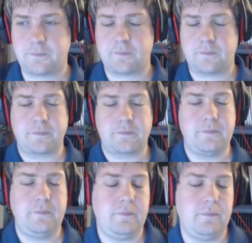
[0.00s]

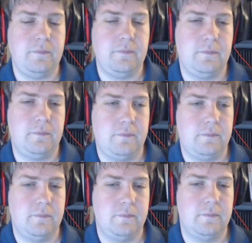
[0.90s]

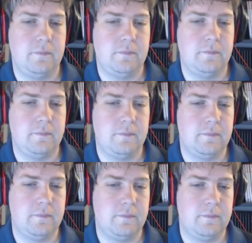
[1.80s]

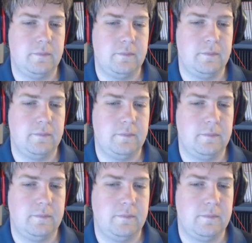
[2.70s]

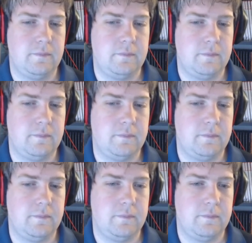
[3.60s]

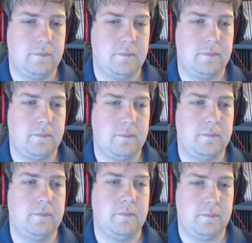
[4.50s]

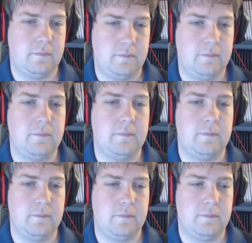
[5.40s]

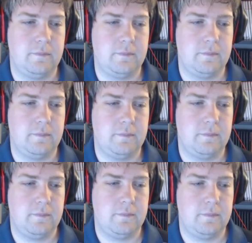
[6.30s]

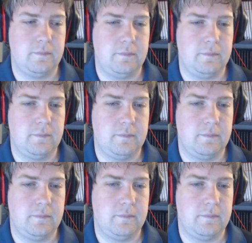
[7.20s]
[no speech]